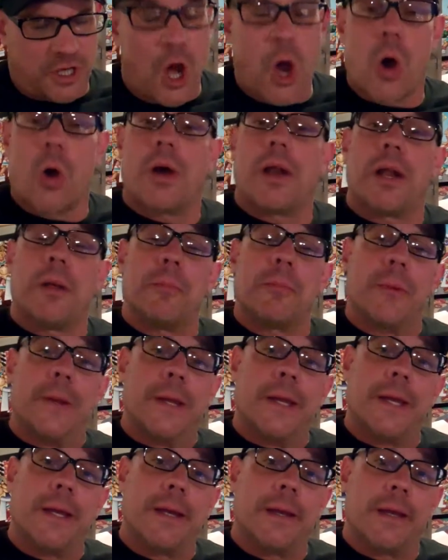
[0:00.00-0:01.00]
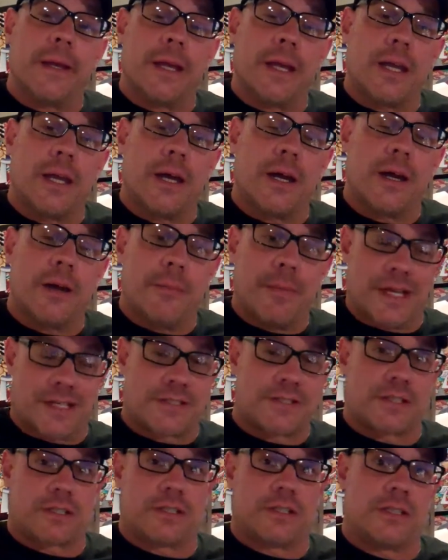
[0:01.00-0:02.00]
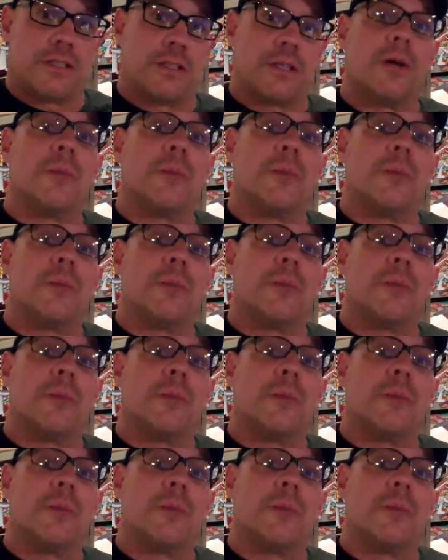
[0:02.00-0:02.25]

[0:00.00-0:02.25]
oh, and I'm playing a uh, Mexican